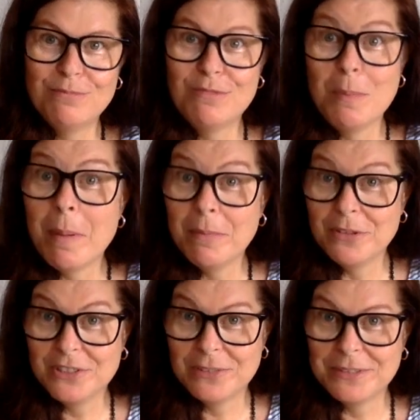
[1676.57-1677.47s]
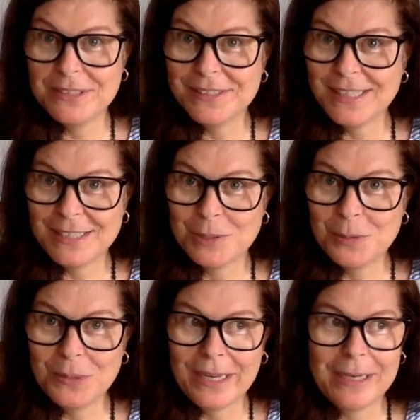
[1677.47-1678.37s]
I remember the 70s.
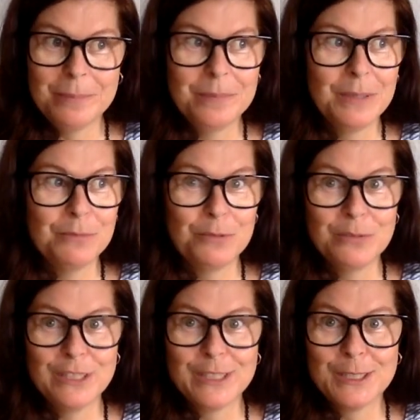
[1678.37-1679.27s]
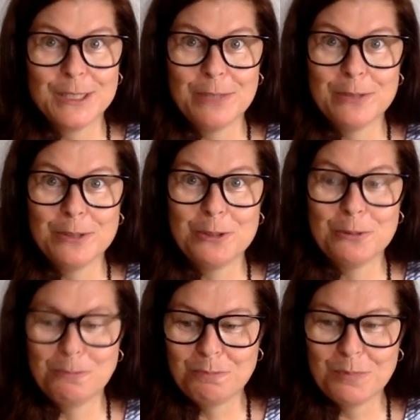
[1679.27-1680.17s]
That's how old I am. I'm from 67,
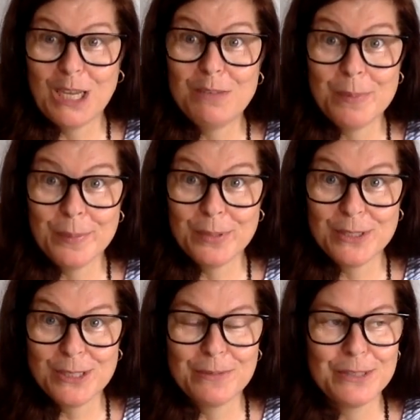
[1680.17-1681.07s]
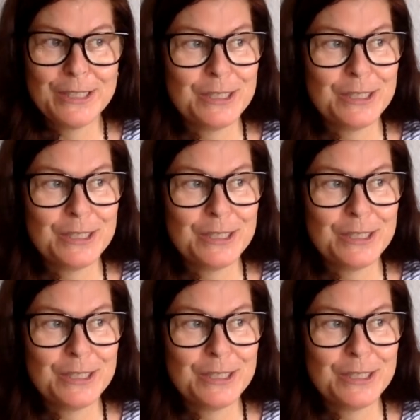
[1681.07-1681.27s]
so I remember the